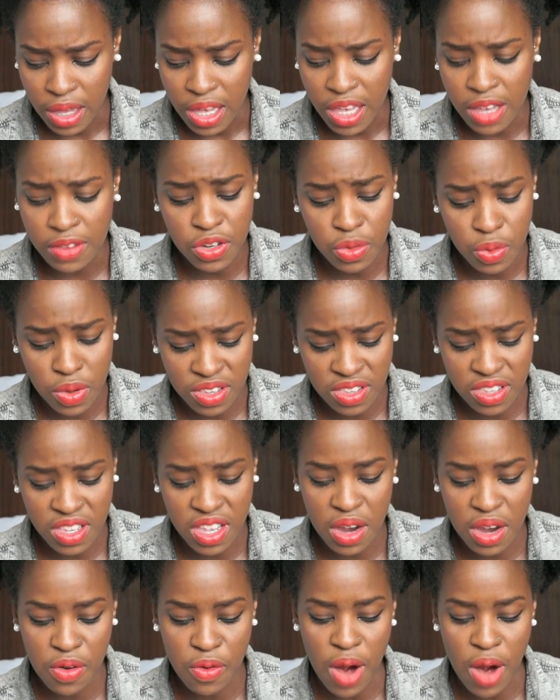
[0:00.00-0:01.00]
If she was
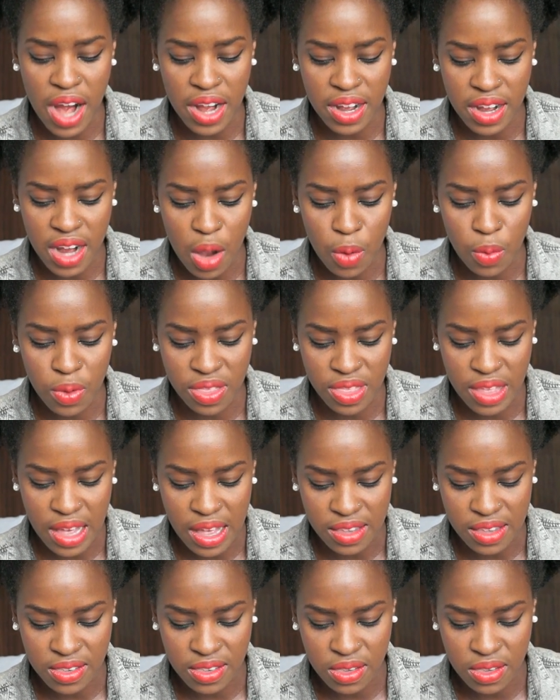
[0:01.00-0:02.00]
here right now with
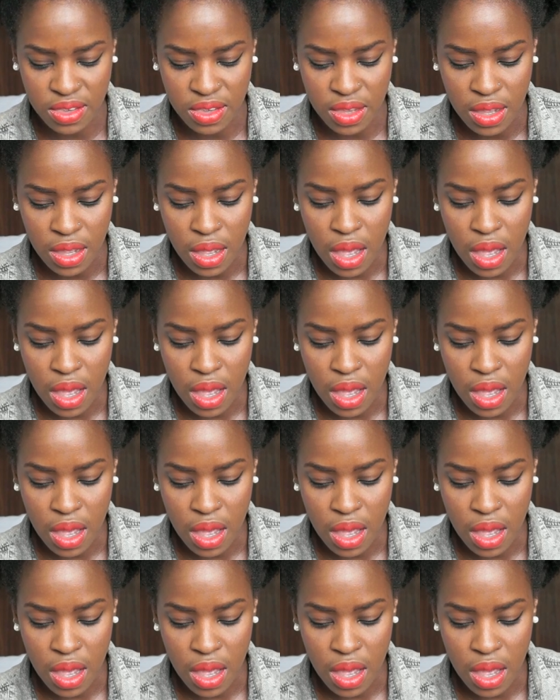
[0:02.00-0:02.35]
us,